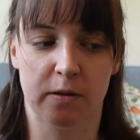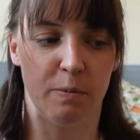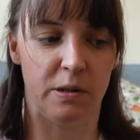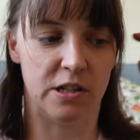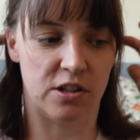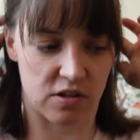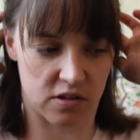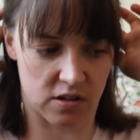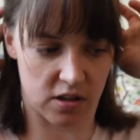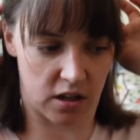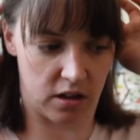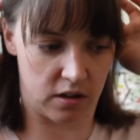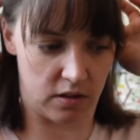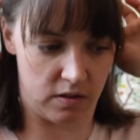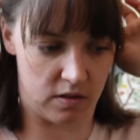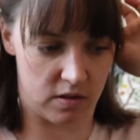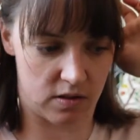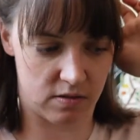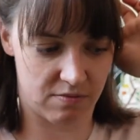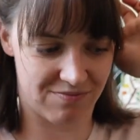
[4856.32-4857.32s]
to be just like a
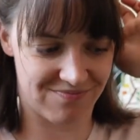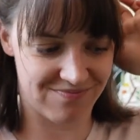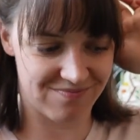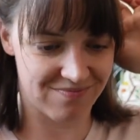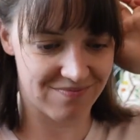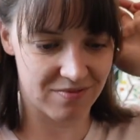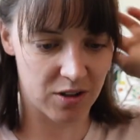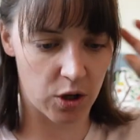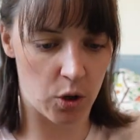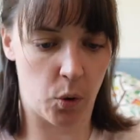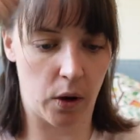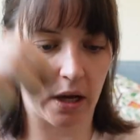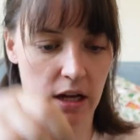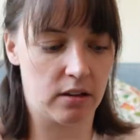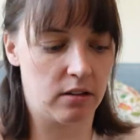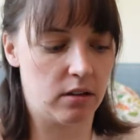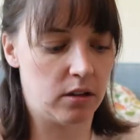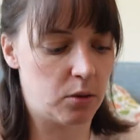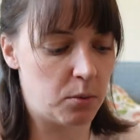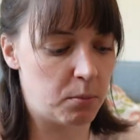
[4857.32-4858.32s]

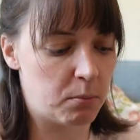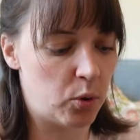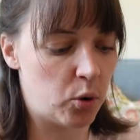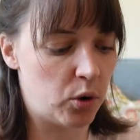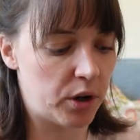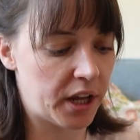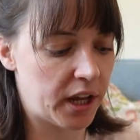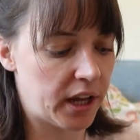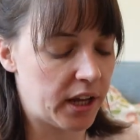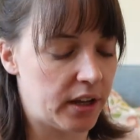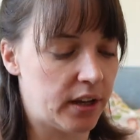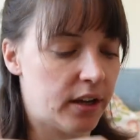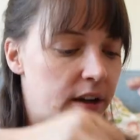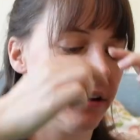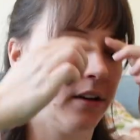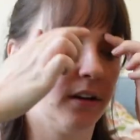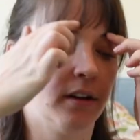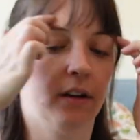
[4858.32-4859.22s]
quick little morning